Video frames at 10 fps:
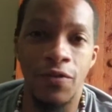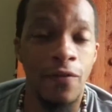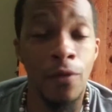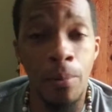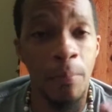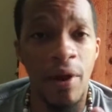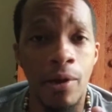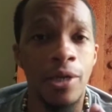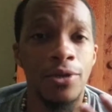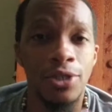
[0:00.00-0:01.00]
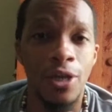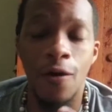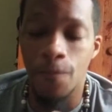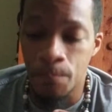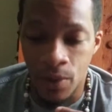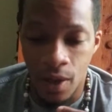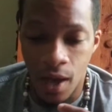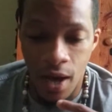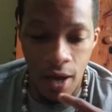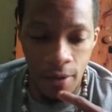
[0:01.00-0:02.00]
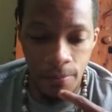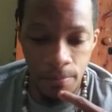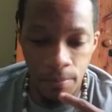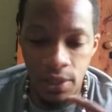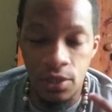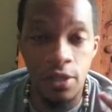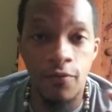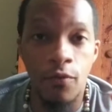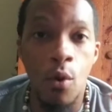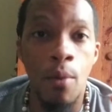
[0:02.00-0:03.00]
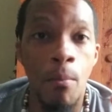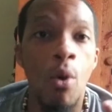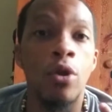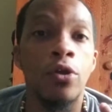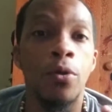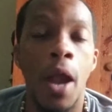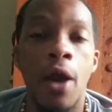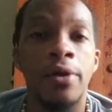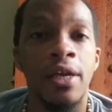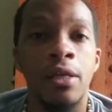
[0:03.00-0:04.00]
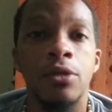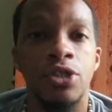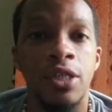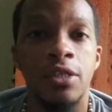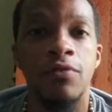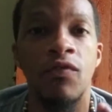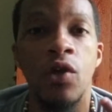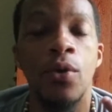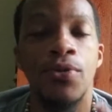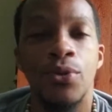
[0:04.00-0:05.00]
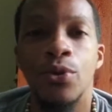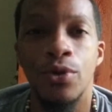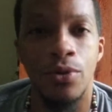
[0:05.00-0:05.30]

And if you're preparing yourself mentally for more crown energy to flow through you,